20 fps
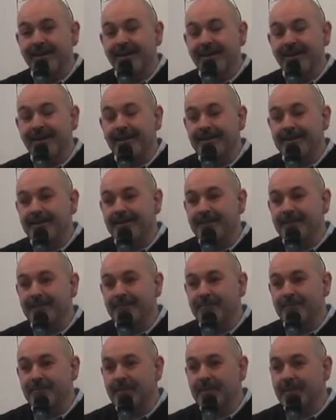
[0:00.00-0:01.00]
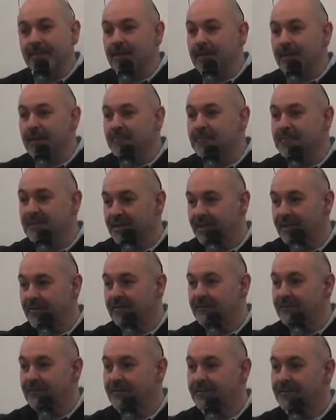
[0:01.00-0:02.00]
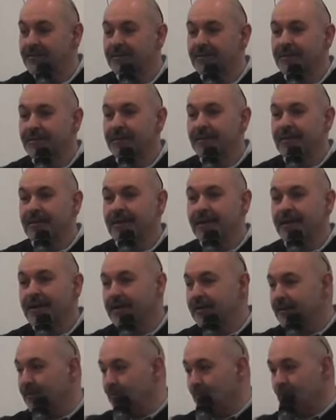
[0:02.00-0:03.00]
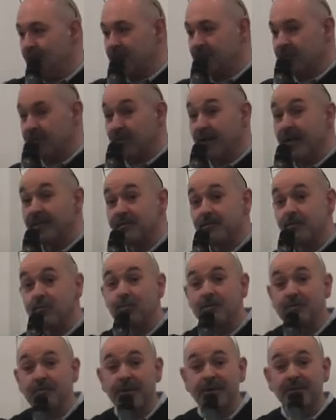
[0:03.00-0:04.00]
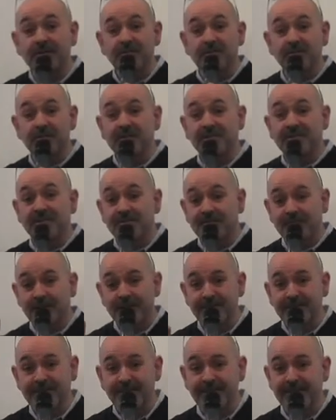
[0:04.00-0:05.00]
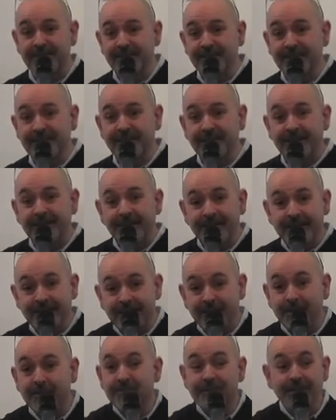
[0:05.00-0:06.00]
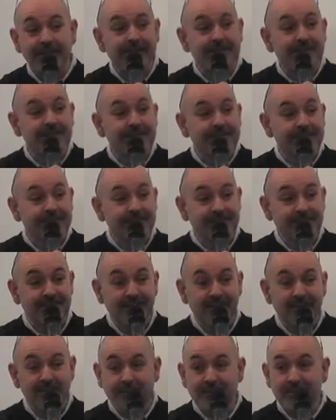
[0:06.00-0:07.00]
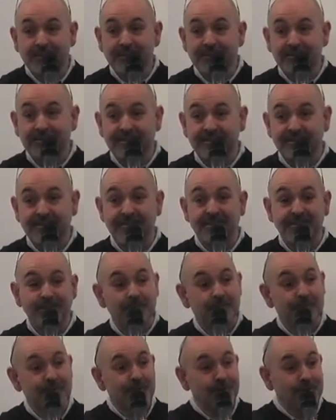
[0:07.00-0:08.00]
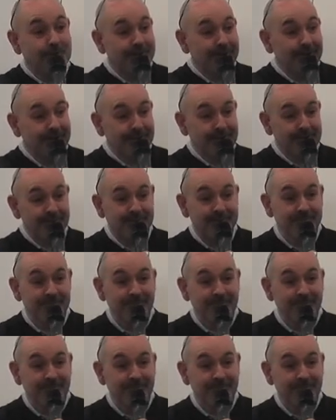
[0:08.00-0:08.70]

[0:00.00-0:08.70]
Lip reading: and he comes out and walks to the door. As he walks past me, he says, "All right, I say," and he goes into the Centre for Policy Studies. It was John Nash.